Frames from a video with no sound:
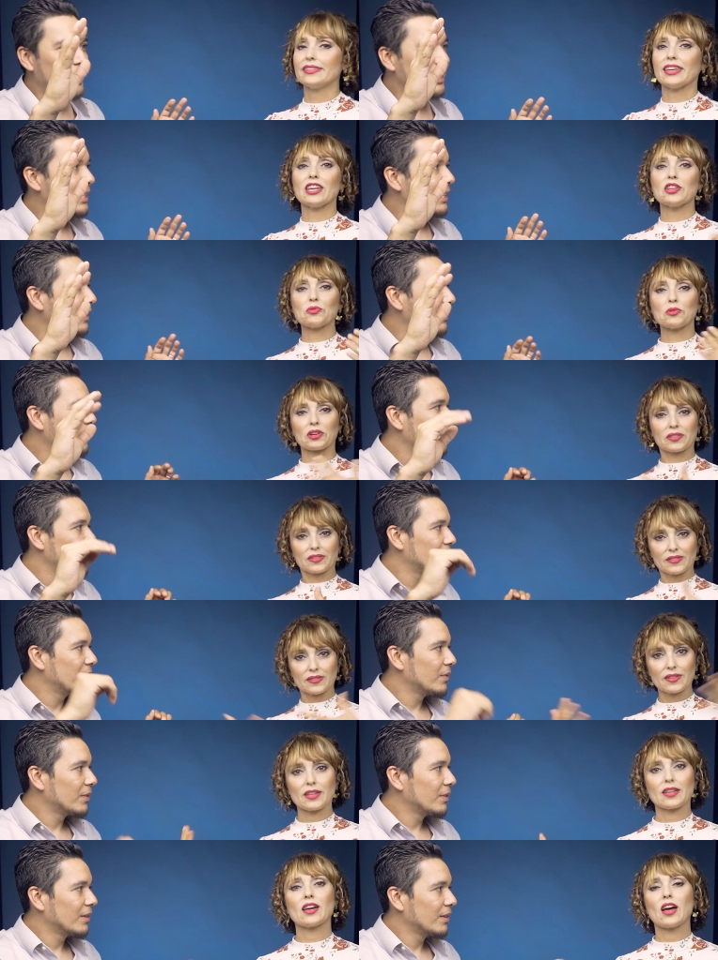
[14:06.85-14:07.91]
Speaker 1: the crazy. stage
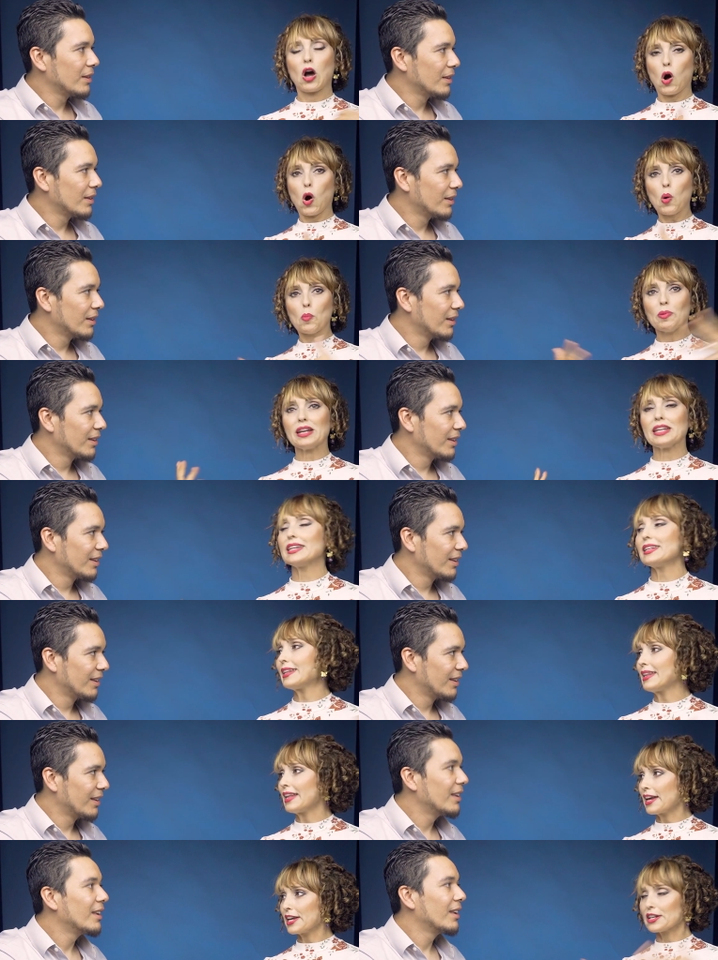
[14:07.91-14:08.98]
was
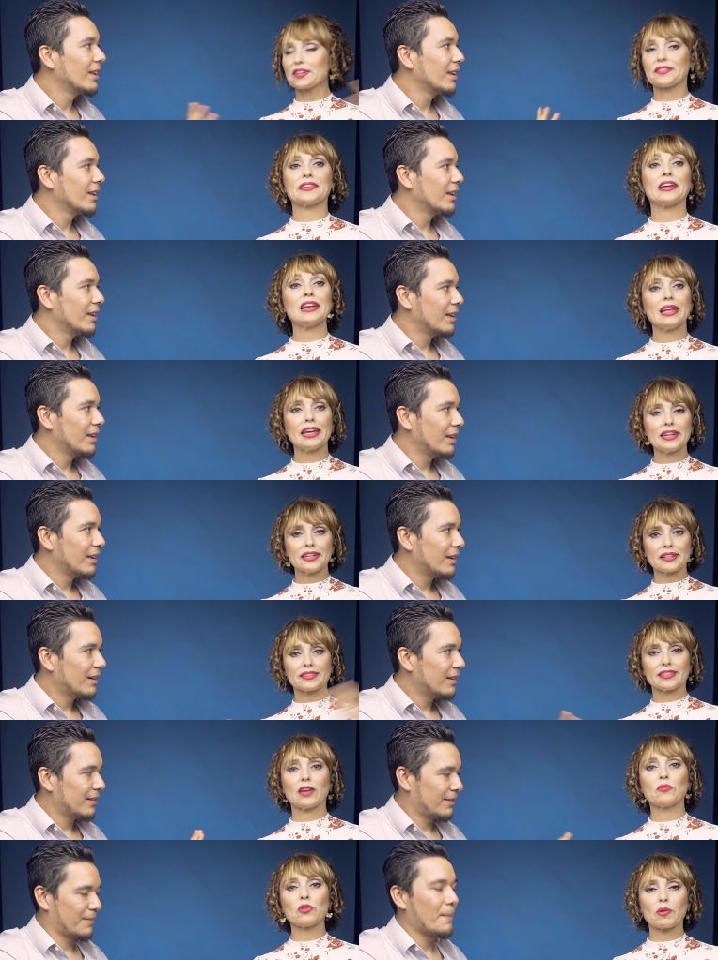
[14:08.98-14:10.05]
opening layers and
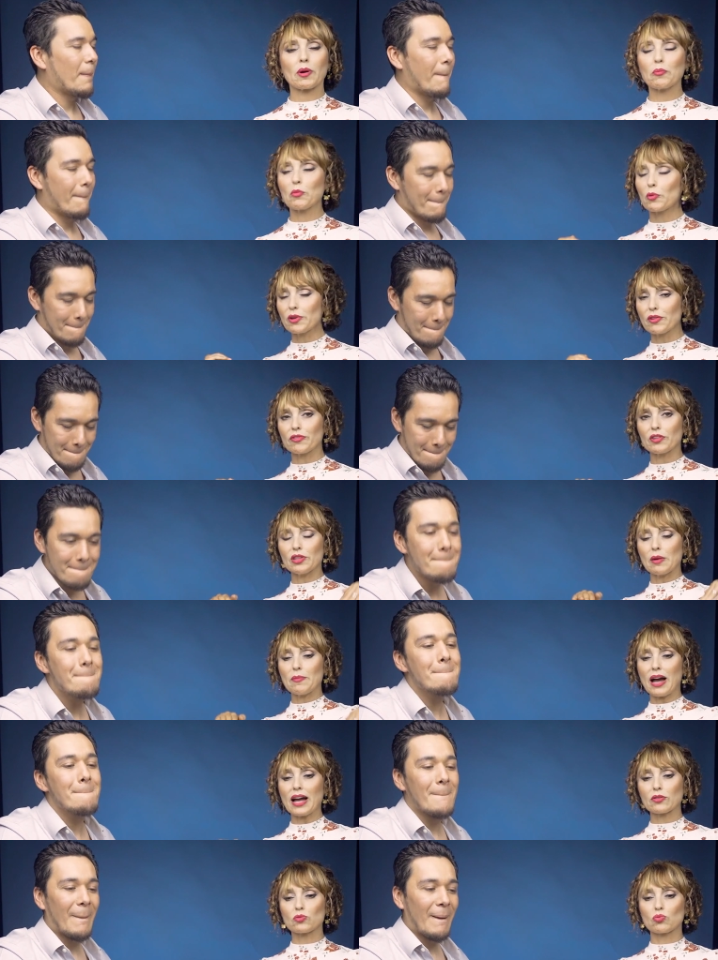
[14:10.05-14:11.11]
layers, and we were moving from the
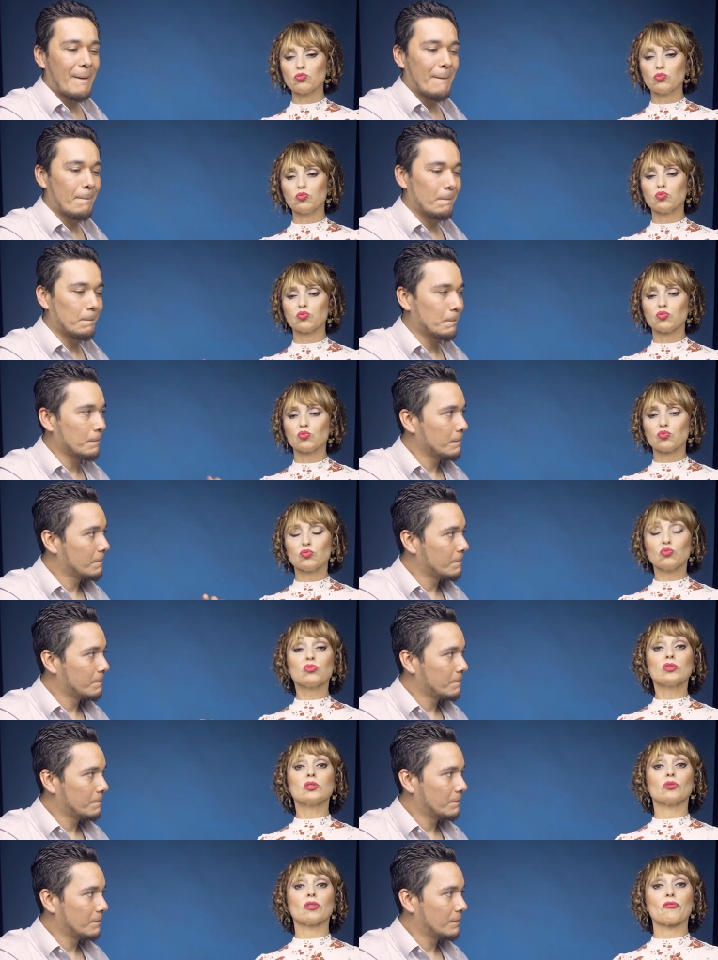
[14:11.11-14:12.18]
back to,
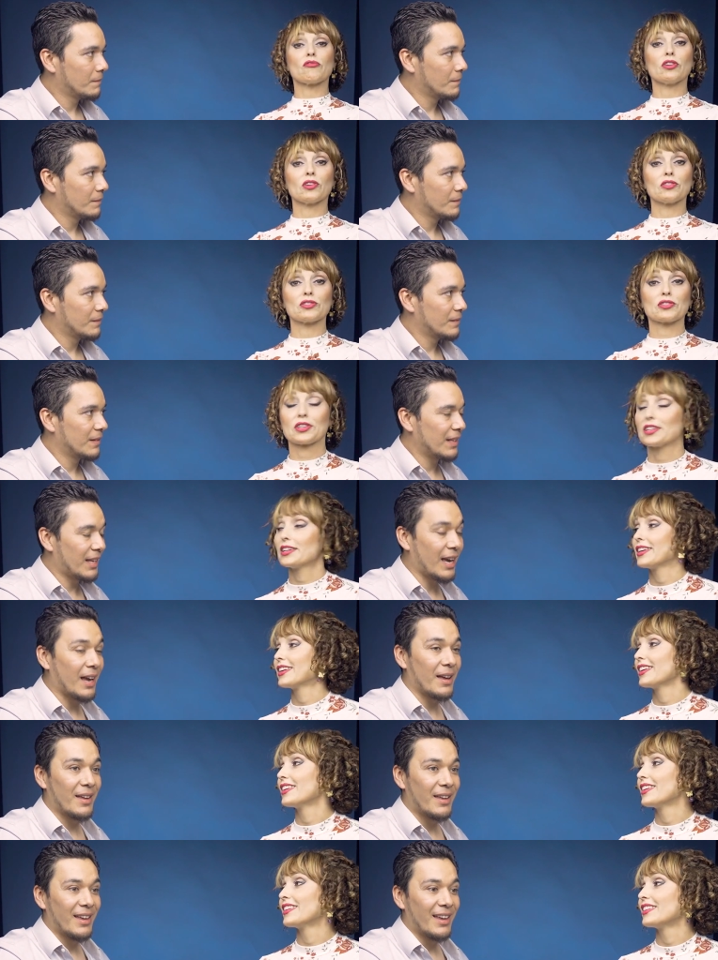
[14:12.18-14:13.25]
to the front.
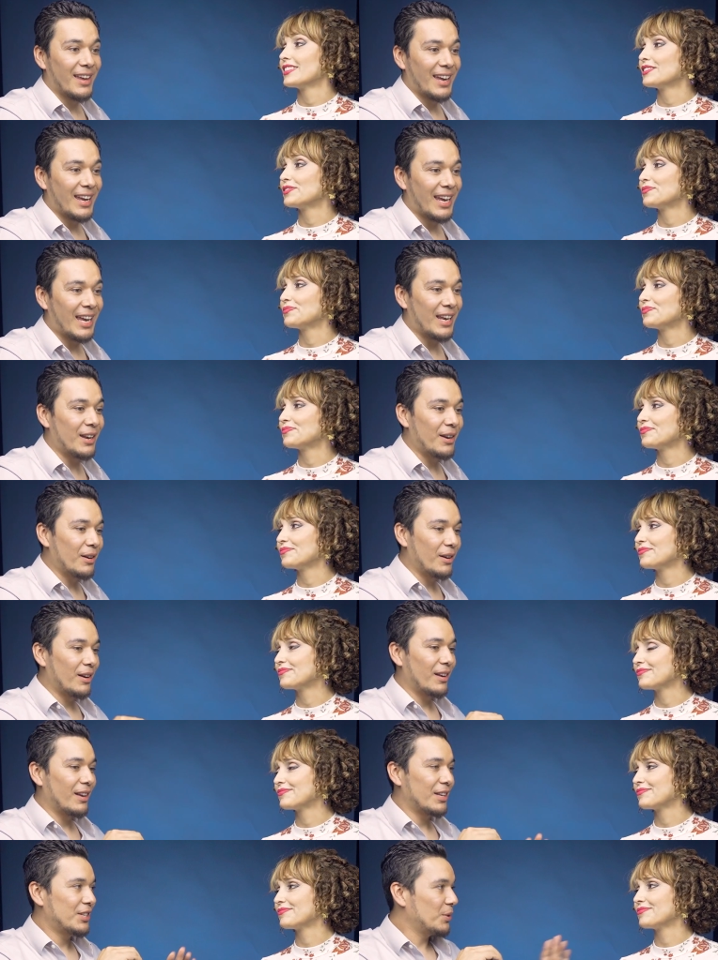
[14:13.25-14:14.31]
Speaker 2: Yeah. And
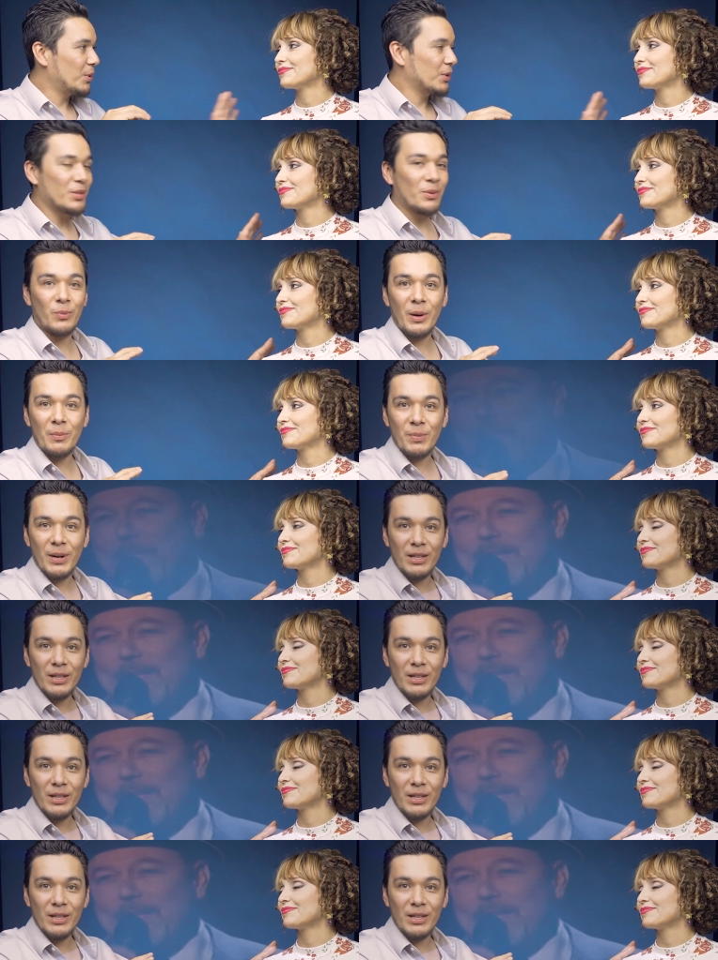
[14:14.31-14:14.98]
she was on one